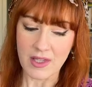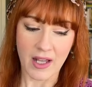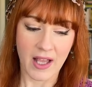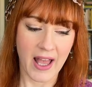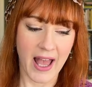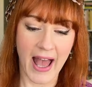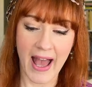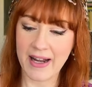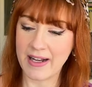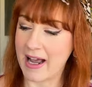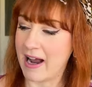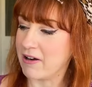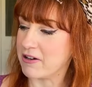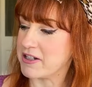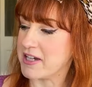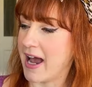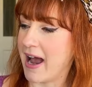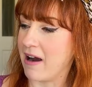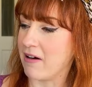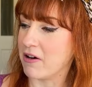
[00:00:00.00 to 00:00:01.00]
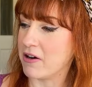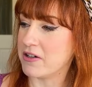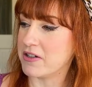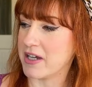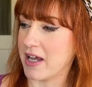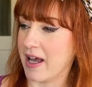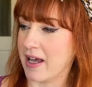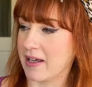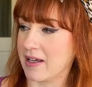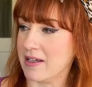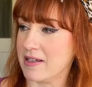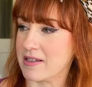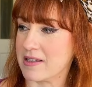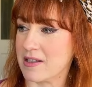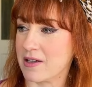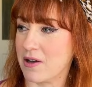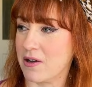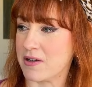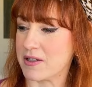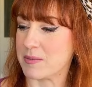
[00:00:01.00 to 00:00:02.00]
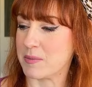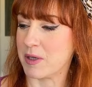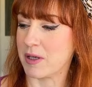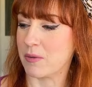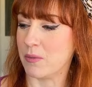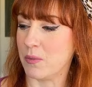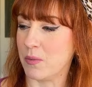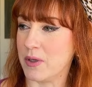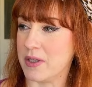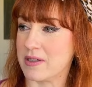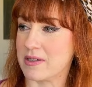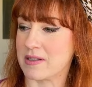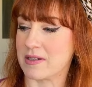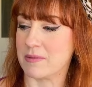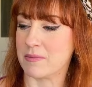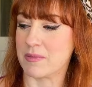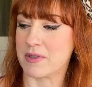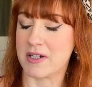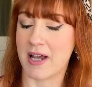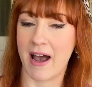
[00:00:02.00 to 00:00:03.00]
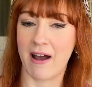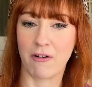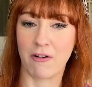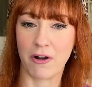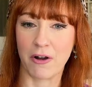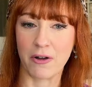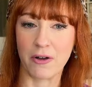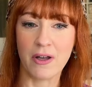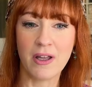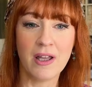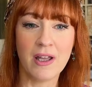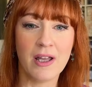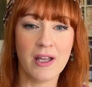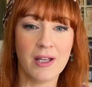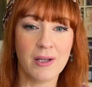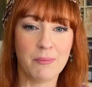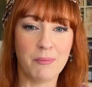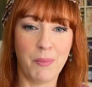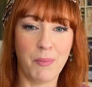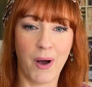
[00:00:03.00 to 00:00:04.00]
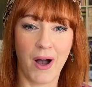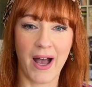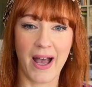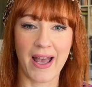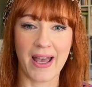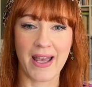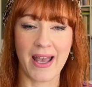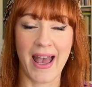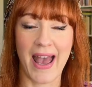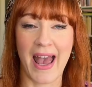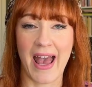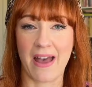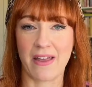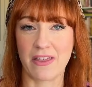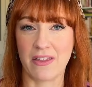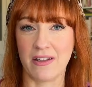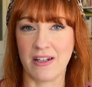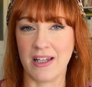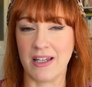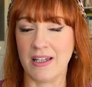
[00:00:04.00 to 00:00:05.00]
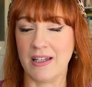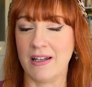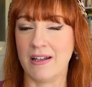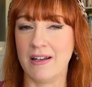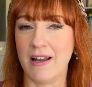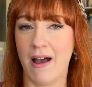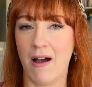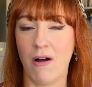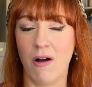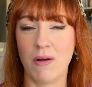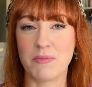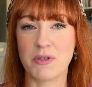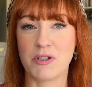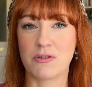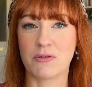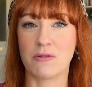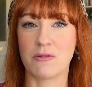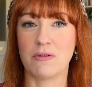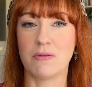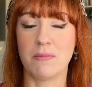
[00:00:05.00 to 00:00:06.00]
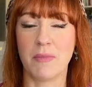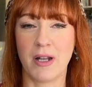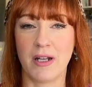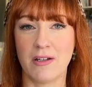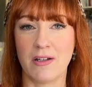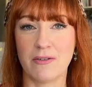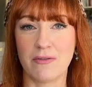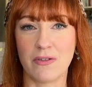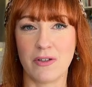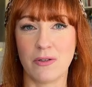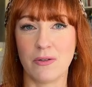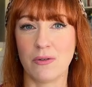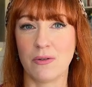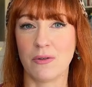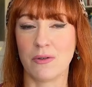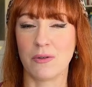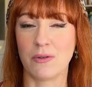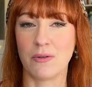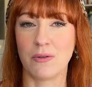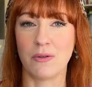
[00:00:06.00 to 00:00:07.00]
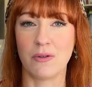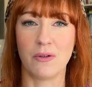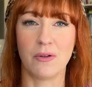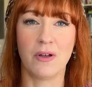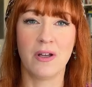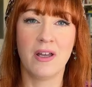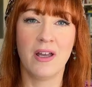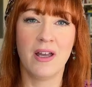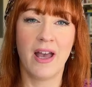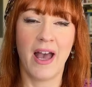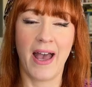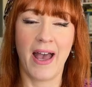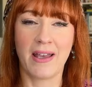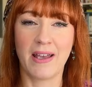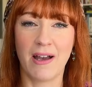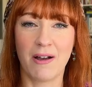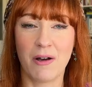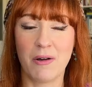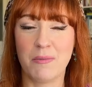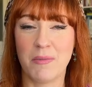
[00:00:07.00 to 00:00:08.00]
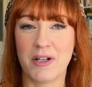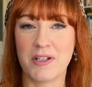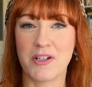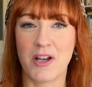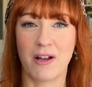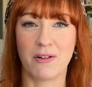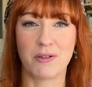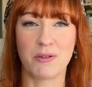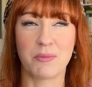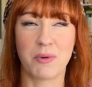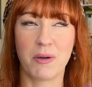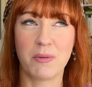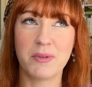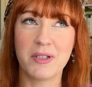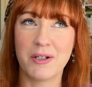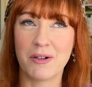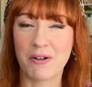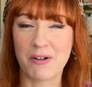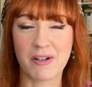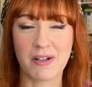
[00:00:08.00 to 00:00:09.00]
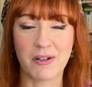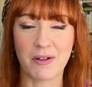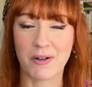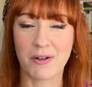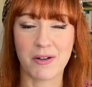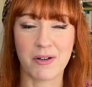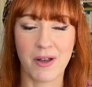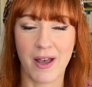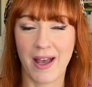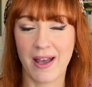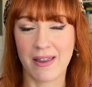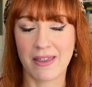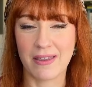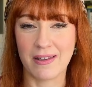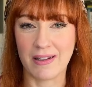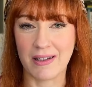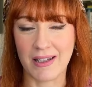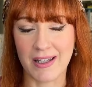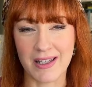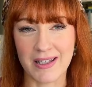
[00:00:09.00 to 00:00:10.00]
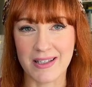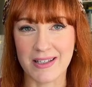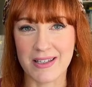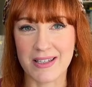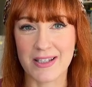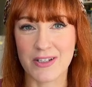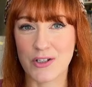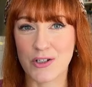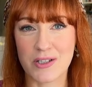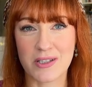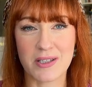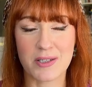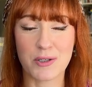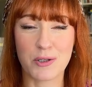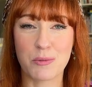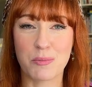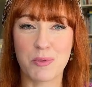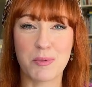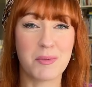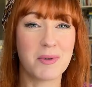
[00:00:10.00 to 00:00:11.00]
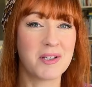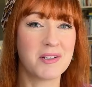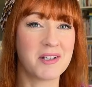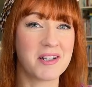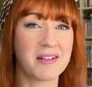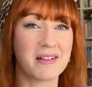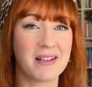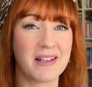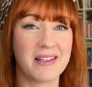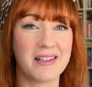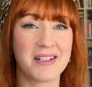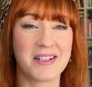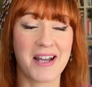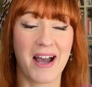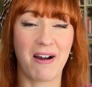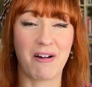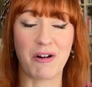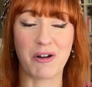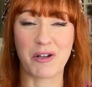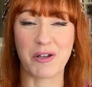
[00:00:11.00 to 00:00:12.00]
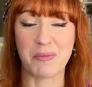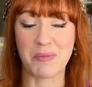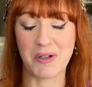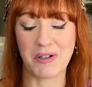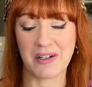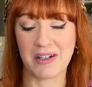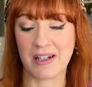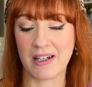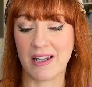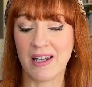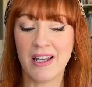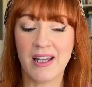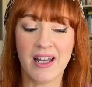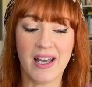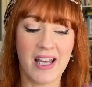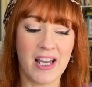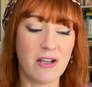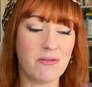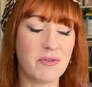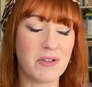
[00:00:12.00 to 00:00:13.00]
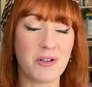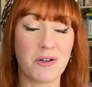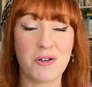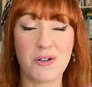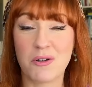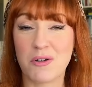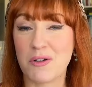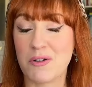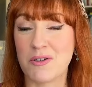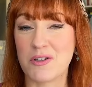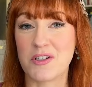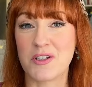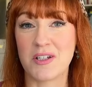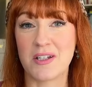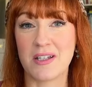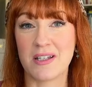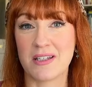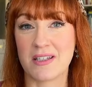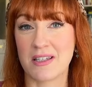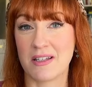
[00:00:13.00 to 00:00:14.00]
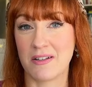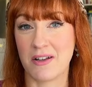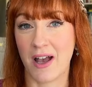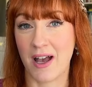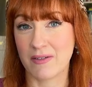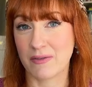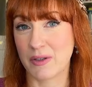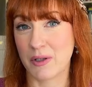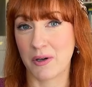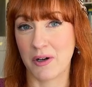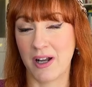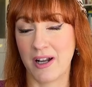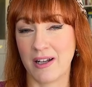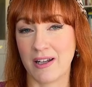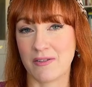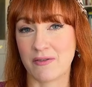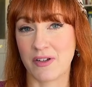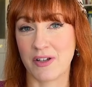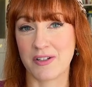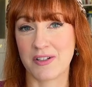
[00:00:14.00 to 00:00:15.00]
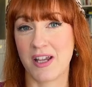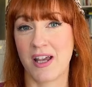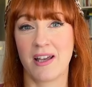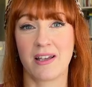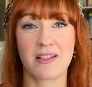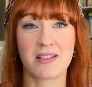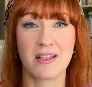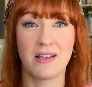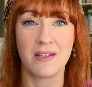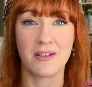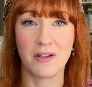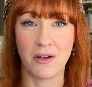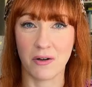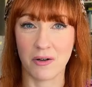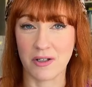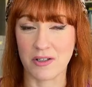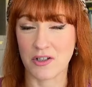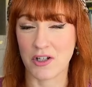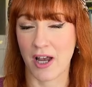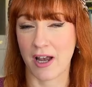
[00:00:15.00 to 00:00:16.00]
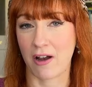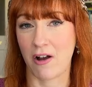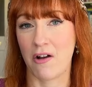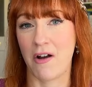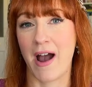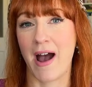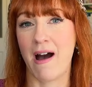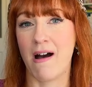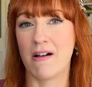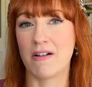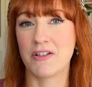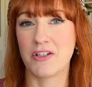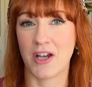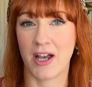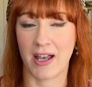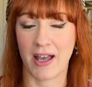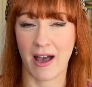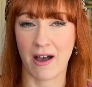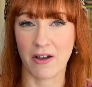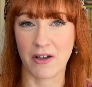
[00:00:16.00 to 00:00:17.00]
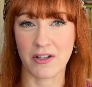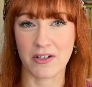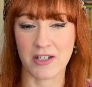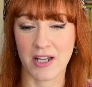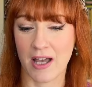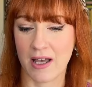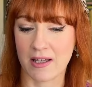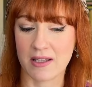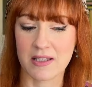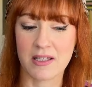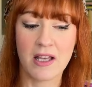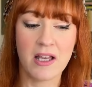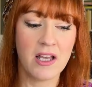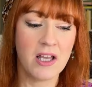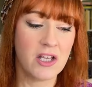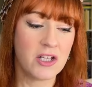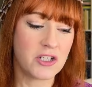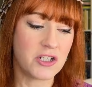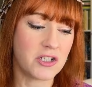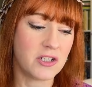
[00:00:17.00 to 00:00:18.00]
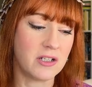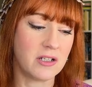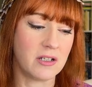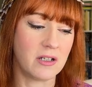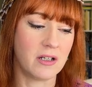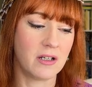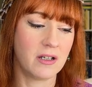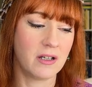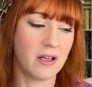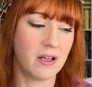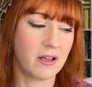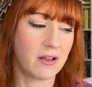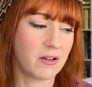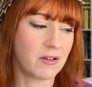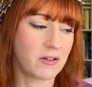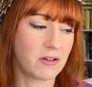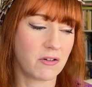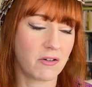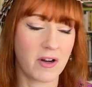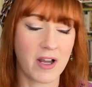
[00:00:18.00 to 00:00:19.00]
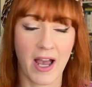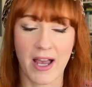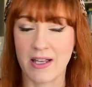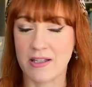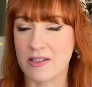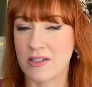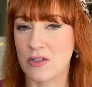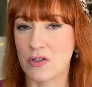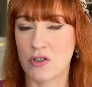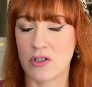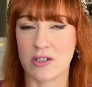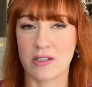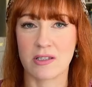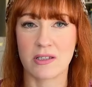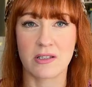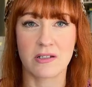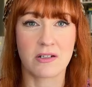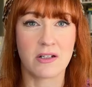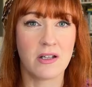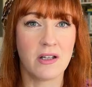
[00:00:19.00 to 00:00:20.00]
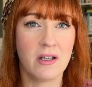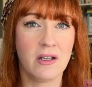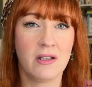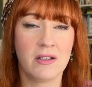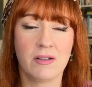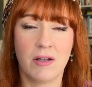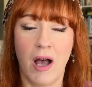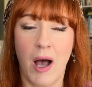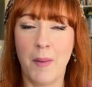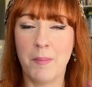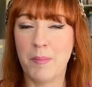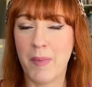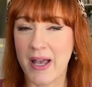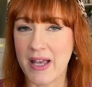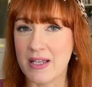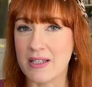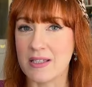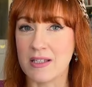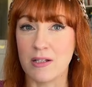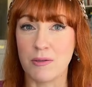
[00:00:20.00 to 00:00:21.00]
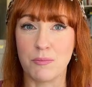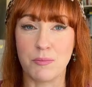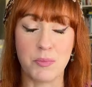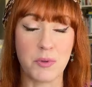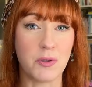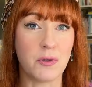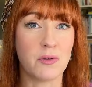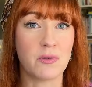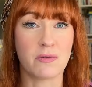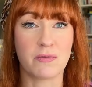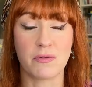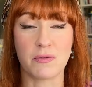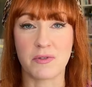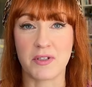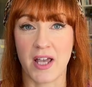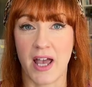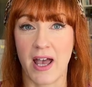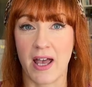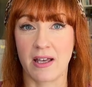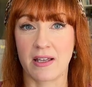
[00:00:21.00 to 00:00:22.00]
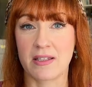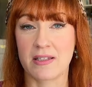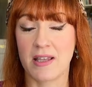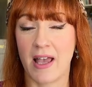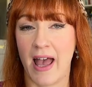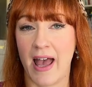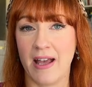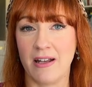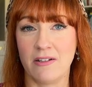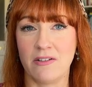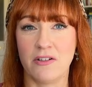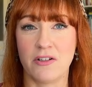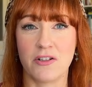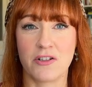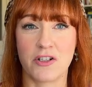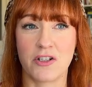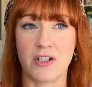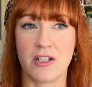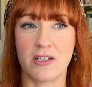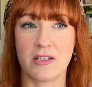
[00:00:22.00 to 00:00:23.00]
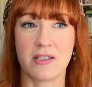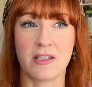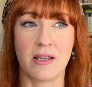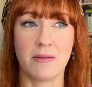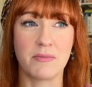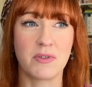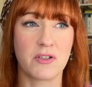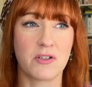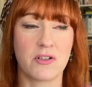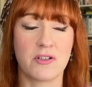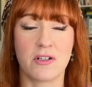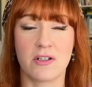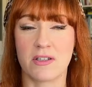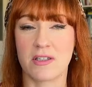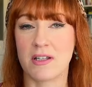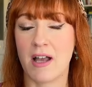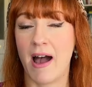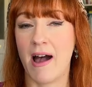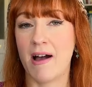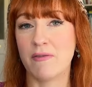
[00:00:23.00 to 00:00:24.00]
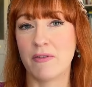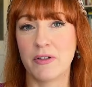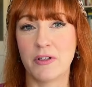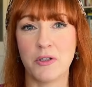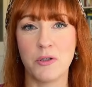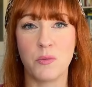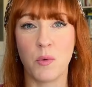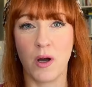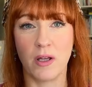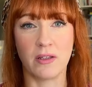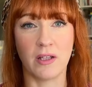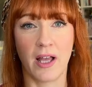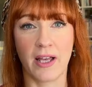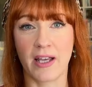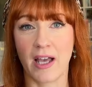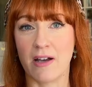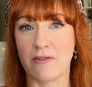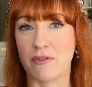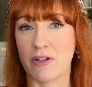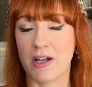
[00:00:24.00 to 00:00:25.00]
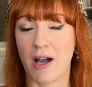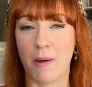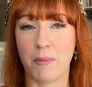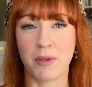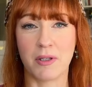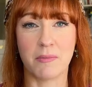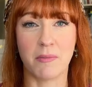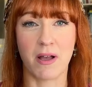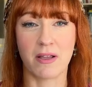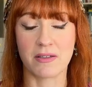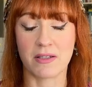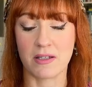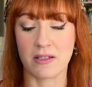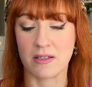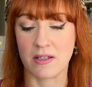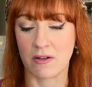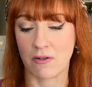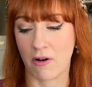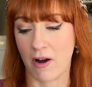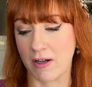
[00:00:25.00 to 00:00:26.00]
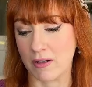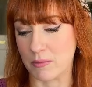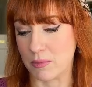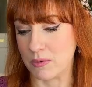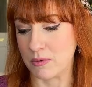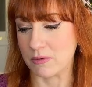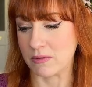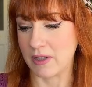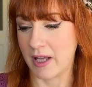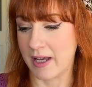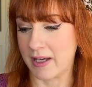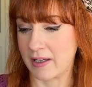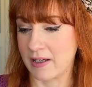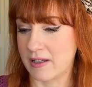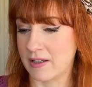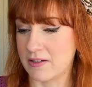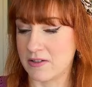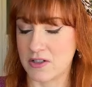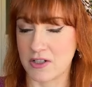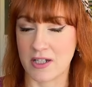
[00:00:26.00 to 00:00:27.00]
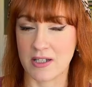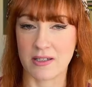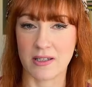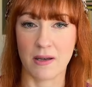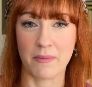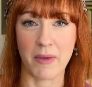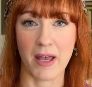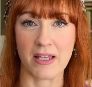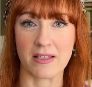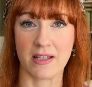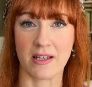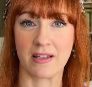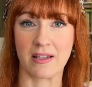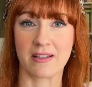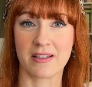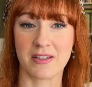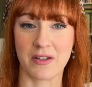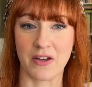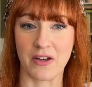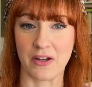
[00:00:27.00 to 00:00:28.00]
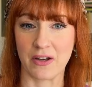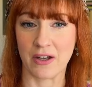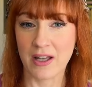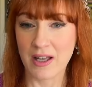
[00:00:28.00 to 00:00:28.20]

And our tarot deck is the Cosmic Wisdom Tarot by Ethany. Now, I'm sure many of you who hang out on my channel probably already know who Ethany is. She's a super big deal in the tarot community. If you don't know who she is and you haven't got any of her decks, go and check her out. Check out her decks. She creates just amazing, beautiful decks, and she seems to just have a new one like every couple of months. It's incredible. Like, she's amazing. So